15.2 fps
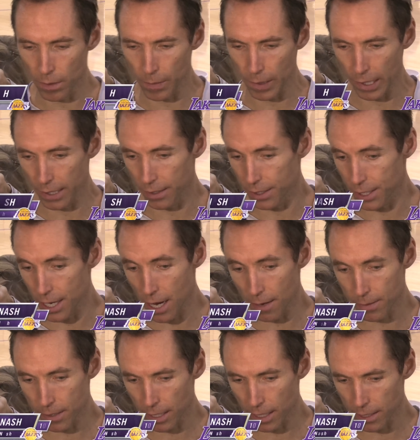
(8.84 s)
we played the
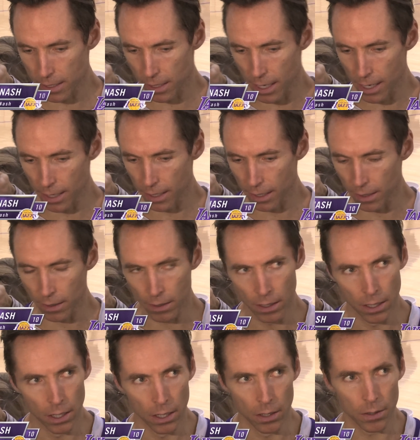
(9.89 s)
champs last night and
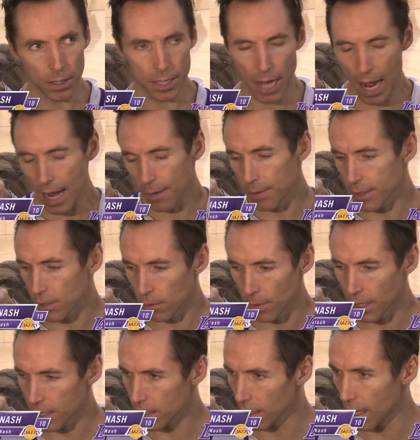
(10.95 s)
we're tied with 2
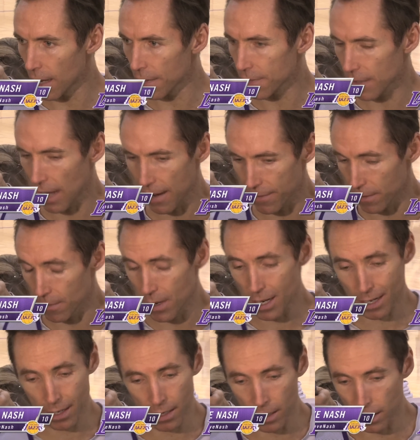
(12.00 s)
minutes left after
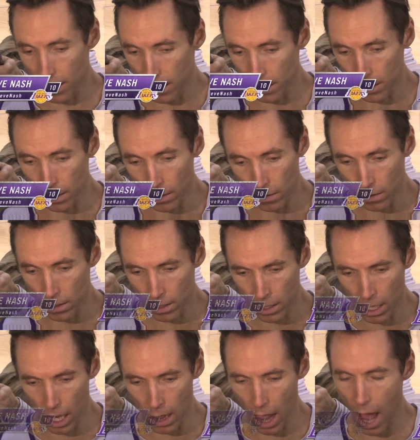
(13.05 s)
making
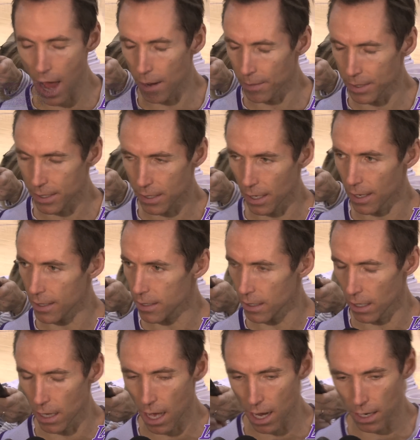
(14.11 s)
a lot of mistakes and
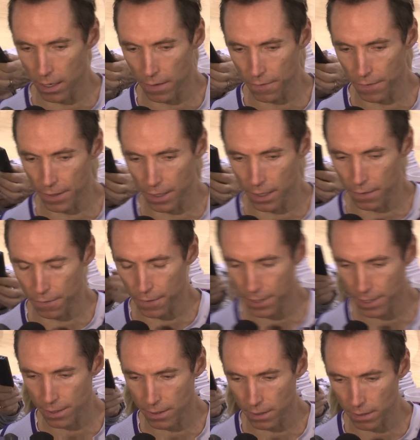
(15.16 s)
a lot of
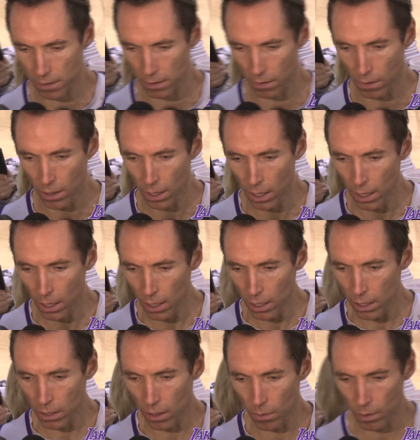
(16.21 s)
inefficiency. So,
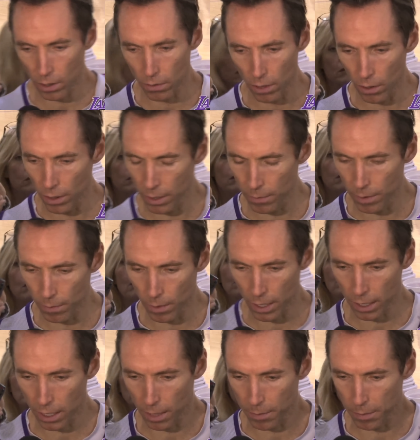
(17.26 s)
you know, we're growing. We'd
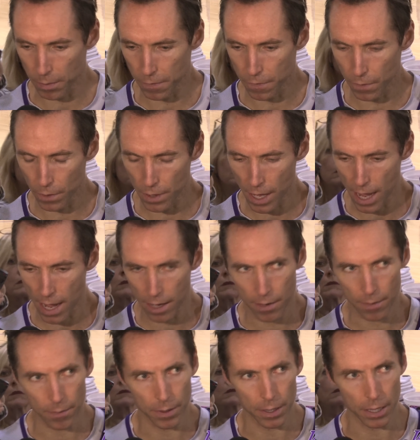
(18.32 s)
won a couple before
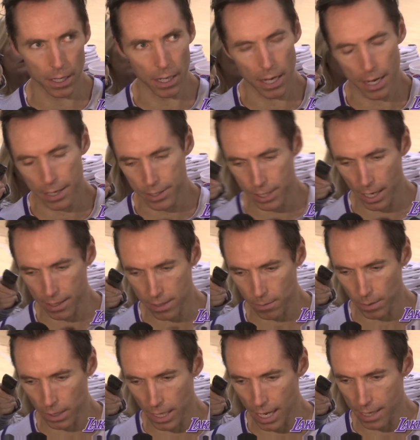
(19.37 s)
that. We had a chance to
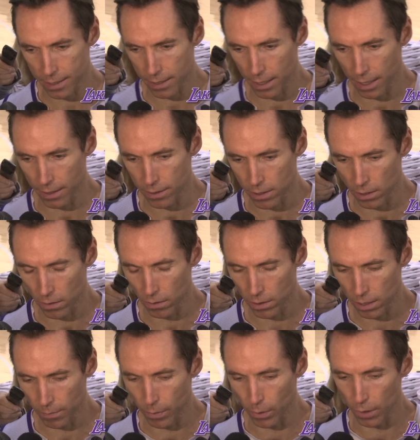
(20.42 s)
win last night. So
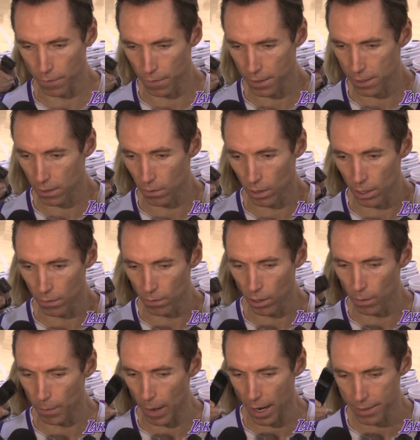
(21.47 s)
it's important for us to go on the
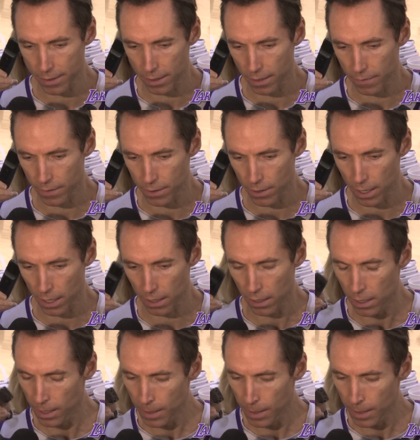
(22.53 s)
road positive and try to,